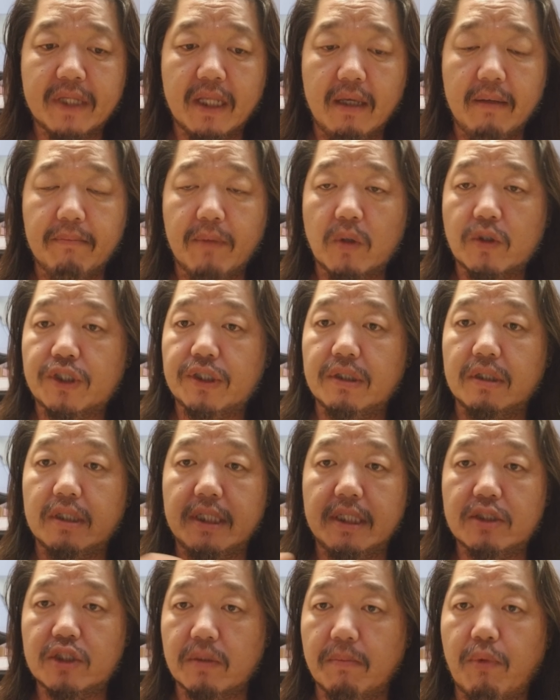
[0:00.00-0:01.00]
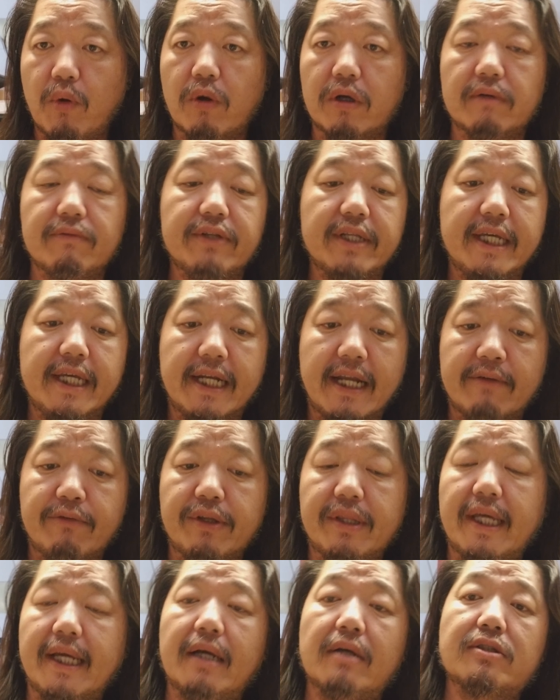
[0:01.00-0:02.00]
emotionally and supportively and
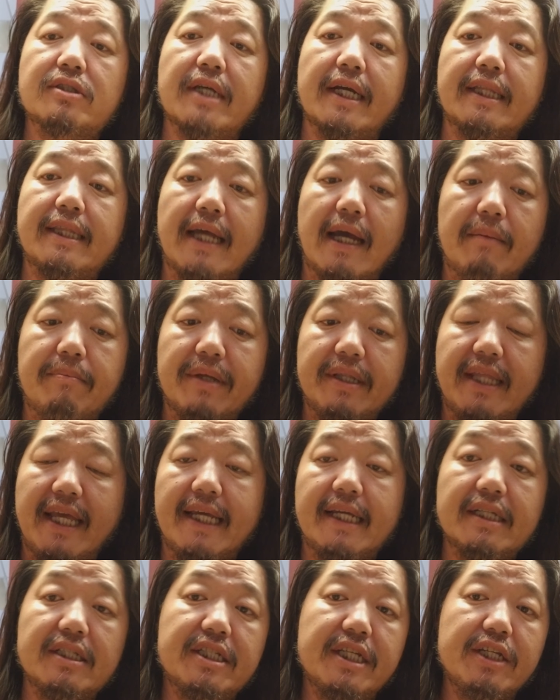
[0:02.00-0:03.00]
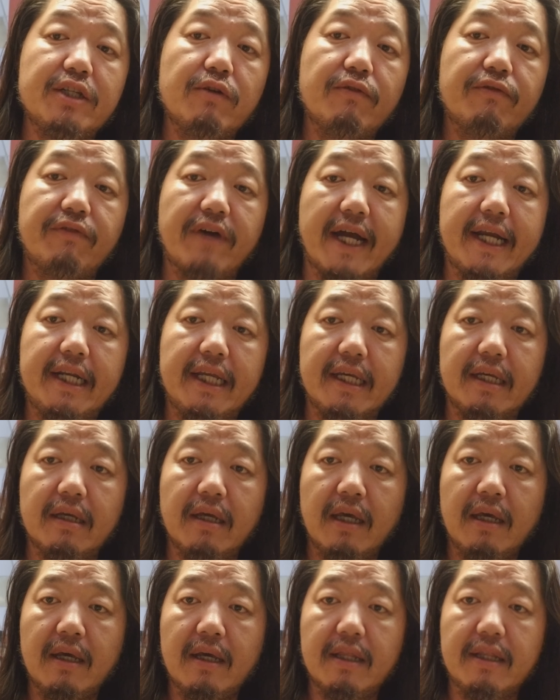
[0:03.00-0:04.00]
everything else like that but they continue fighting
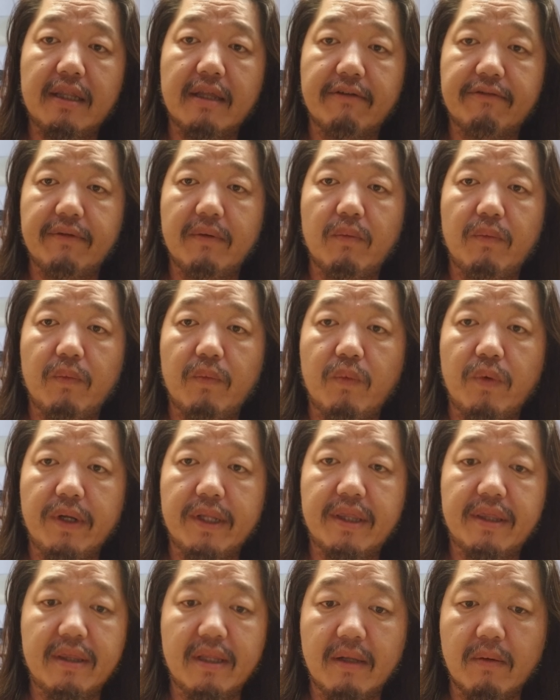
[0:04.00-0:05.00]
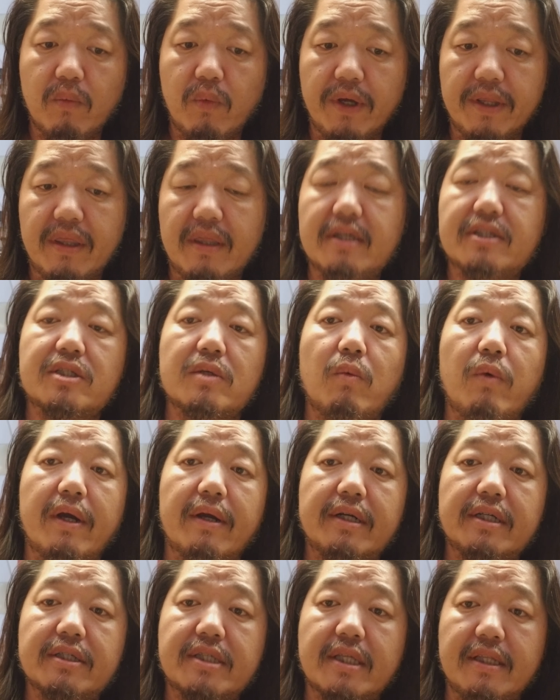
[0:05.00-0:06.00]
the with with this
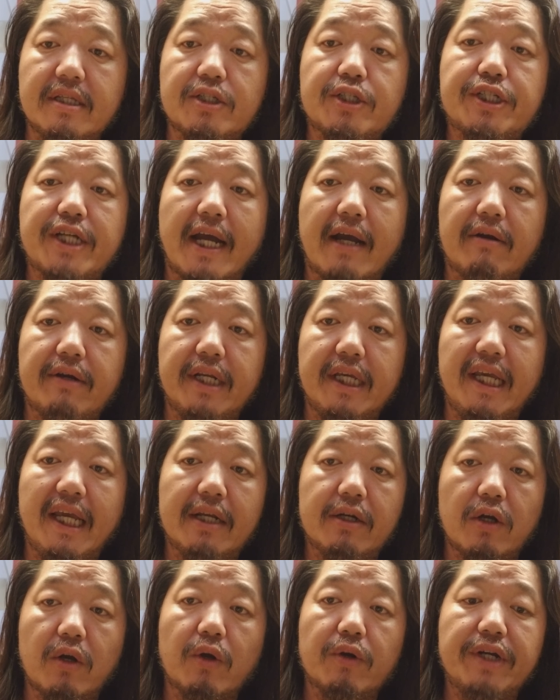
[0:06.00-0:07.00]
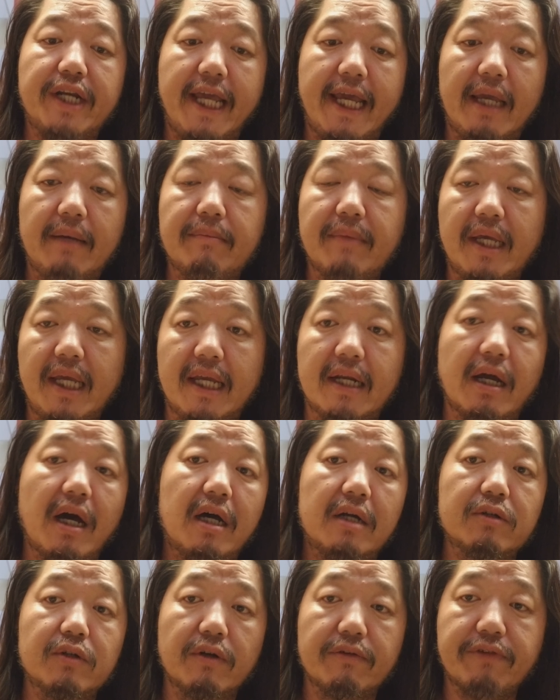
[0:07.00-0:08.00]
awareness and this charity in her name in
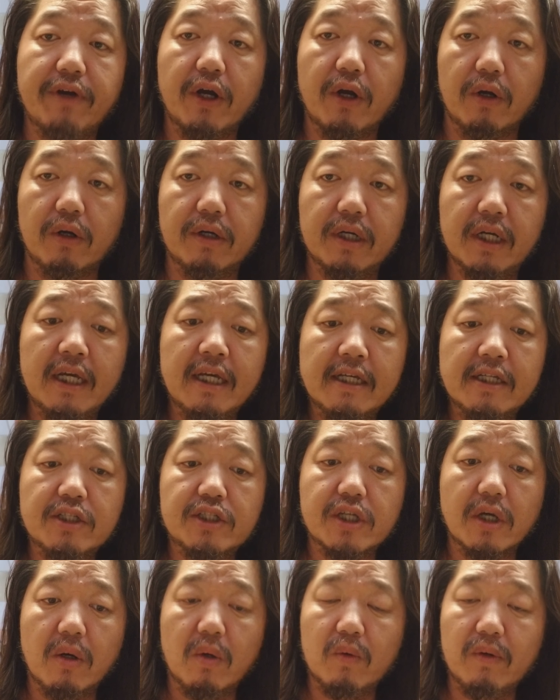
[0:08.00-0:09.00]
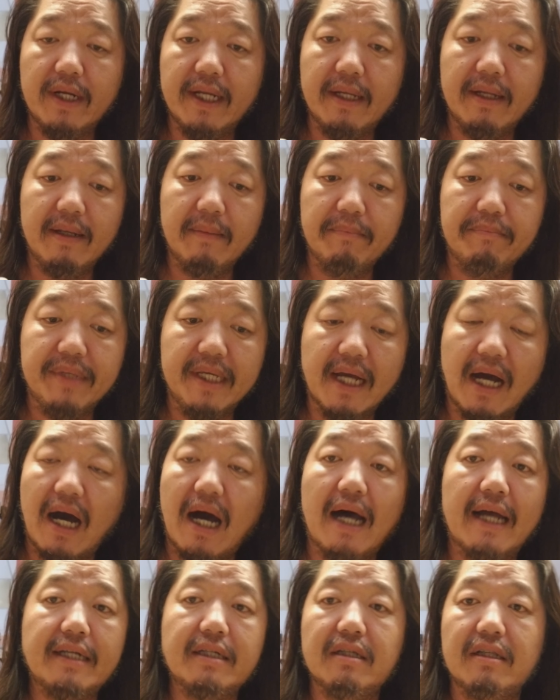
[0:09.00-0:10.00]
honor of her so
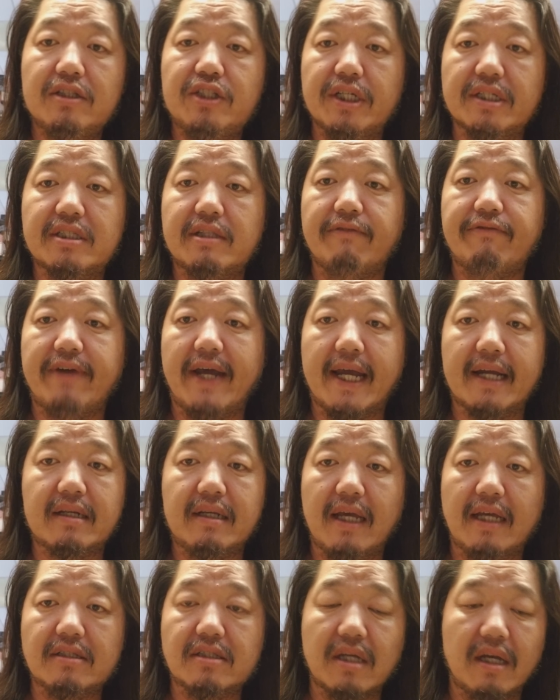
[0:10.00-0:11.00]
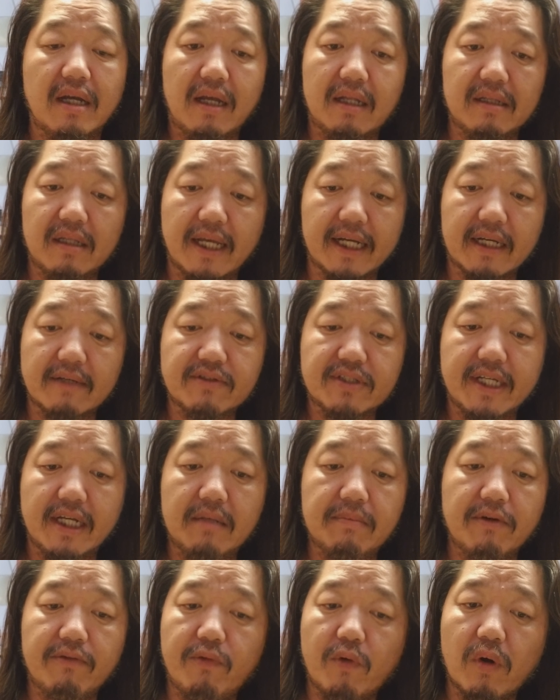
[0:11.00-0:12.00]
beyond just the fact as I, like i've
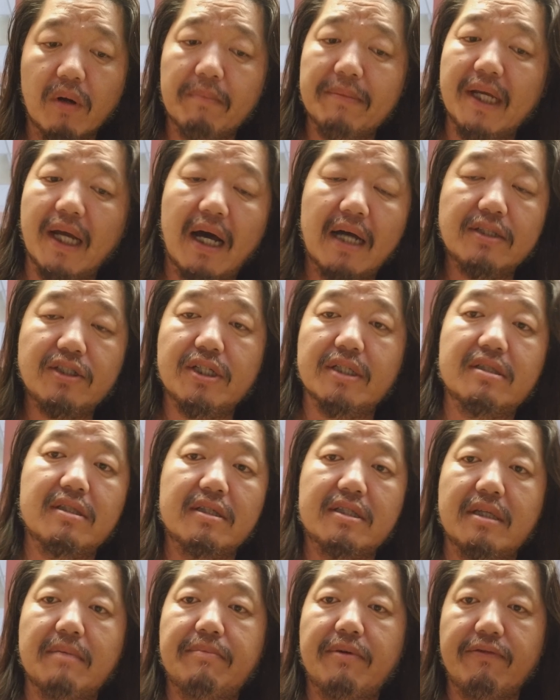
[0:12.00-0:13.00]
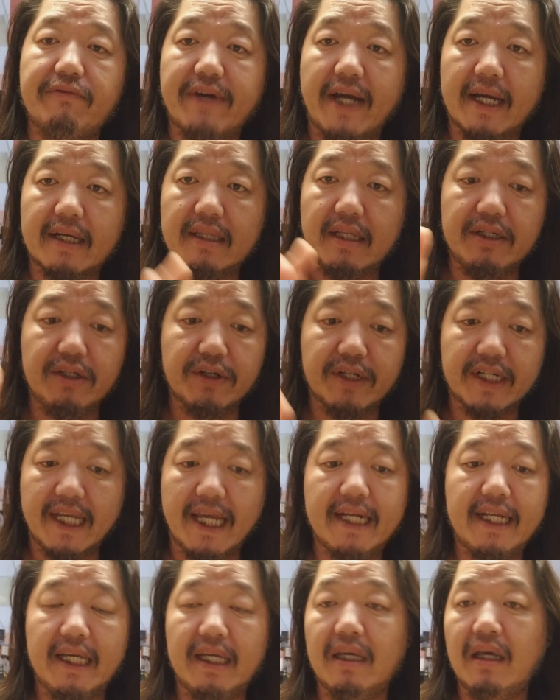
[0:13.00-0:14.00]
stated before beyond just the simple fact that you're
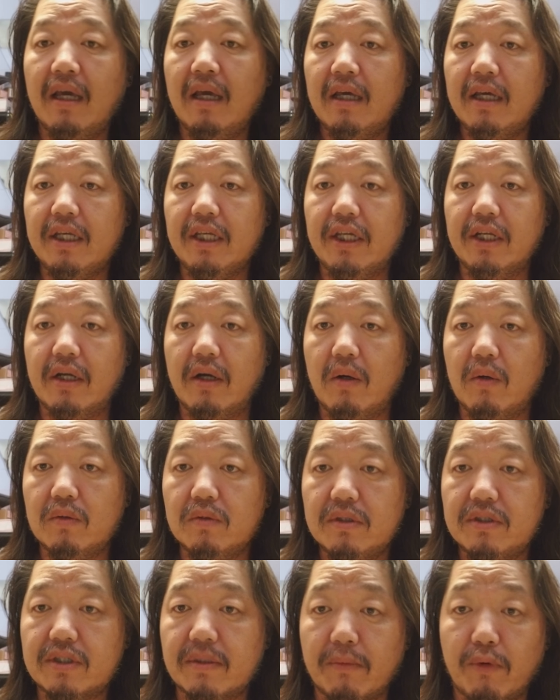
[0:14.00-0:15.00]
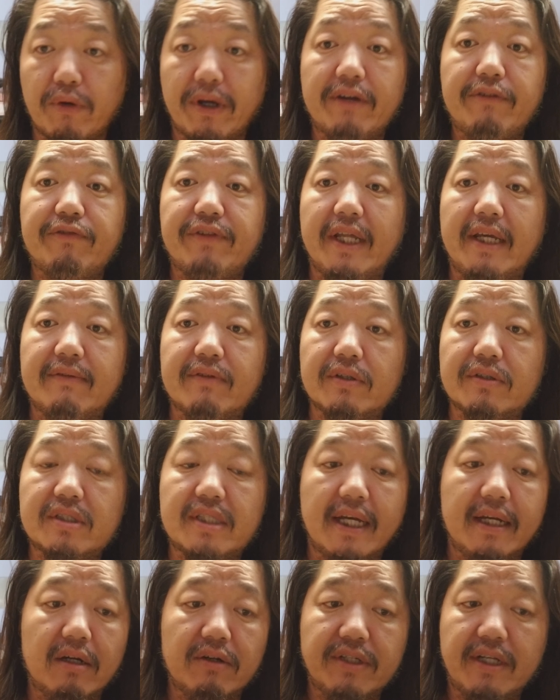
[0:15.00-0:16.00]
getting you know some great flavors
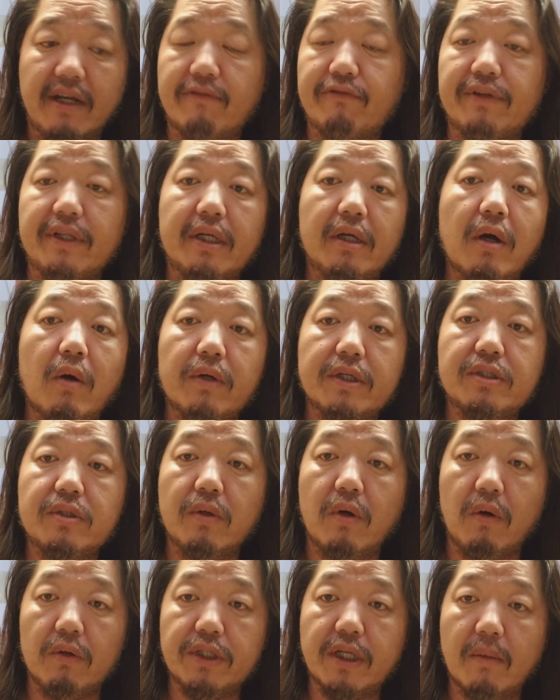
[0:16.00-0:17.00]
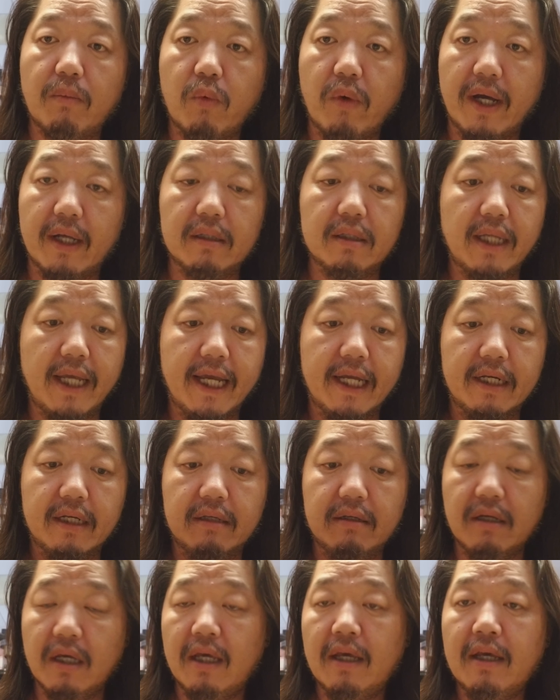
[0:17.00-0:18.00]
that are definitely going to hold up well and